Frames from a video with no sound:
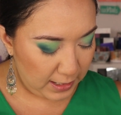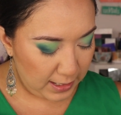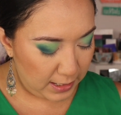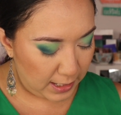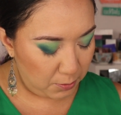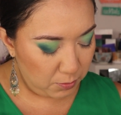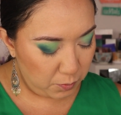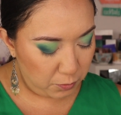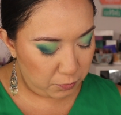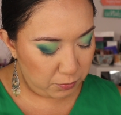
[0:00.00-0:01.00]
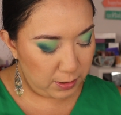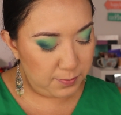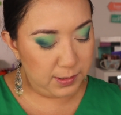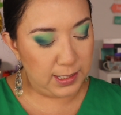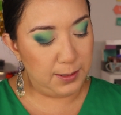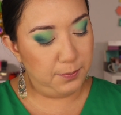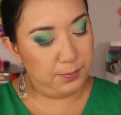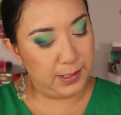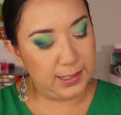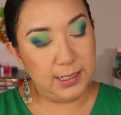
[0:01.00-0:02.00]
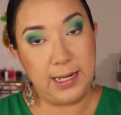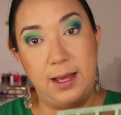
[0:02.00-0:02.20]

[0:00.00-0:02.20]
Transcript: and I will probably blend it